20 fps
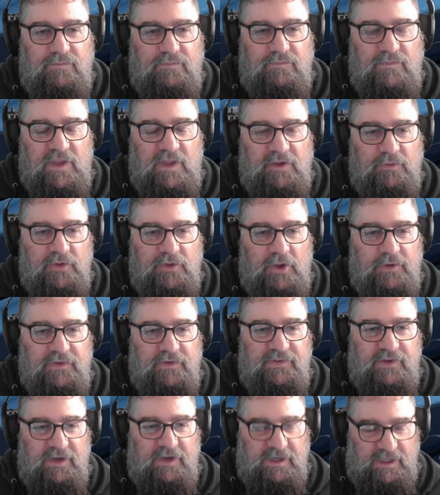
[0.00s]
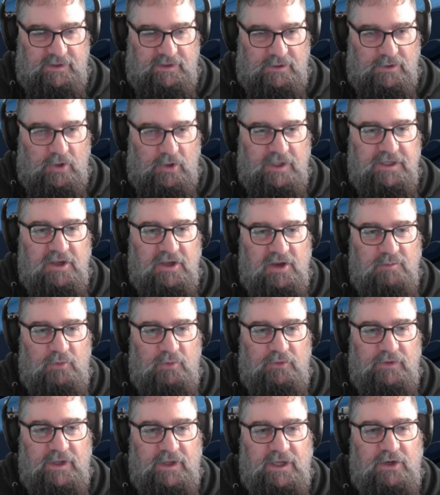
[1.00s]
Now you'll notice that another light came
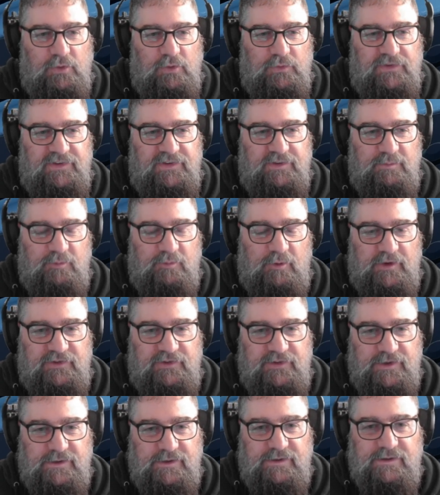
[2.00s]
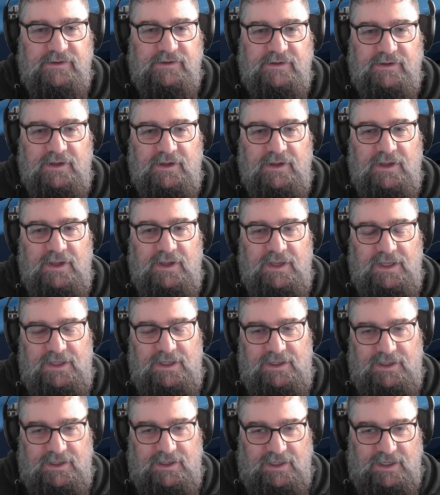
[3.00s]
on there called suppression.
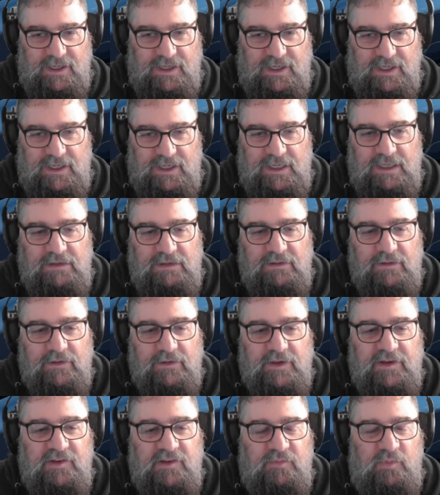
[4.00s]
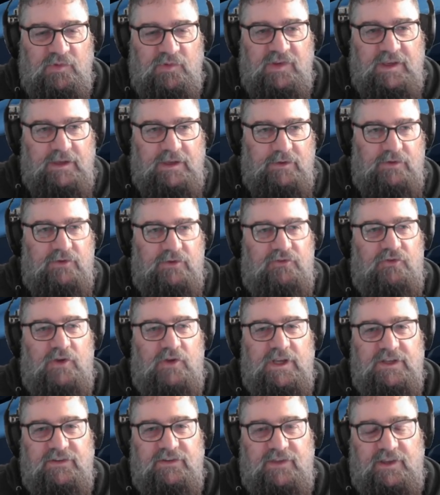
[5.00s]
In these particular
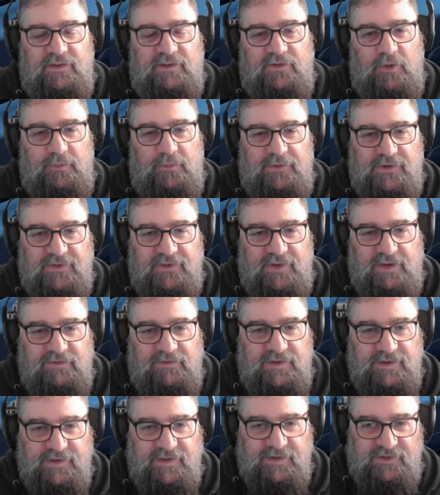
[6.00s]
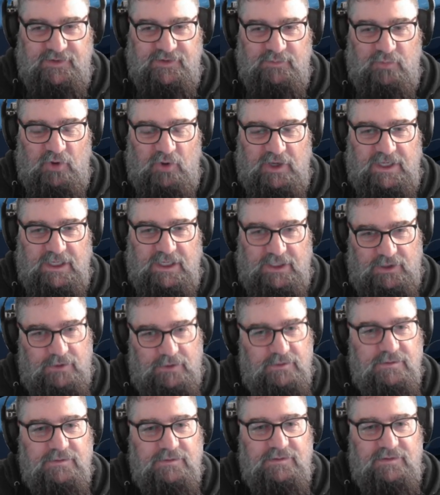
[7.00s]
trains, that stops the safety system braking
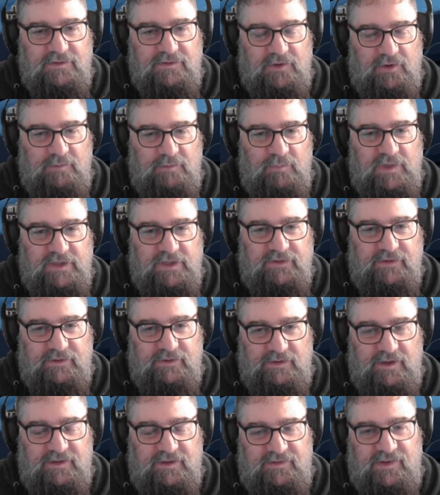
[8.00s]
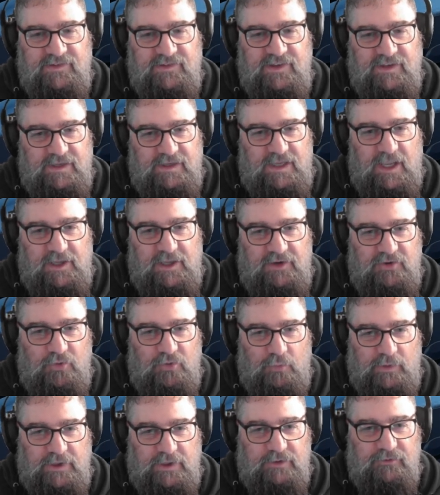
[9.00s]
you. So it means that it's indicated
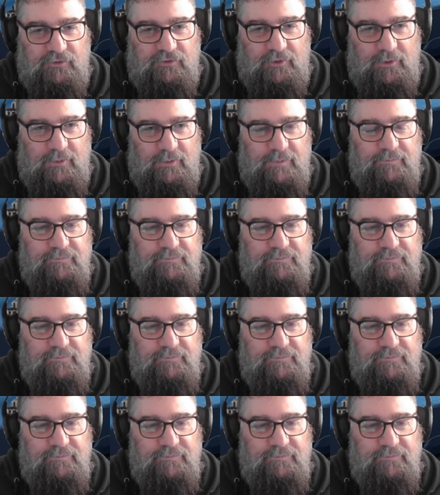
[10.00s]
you're in control.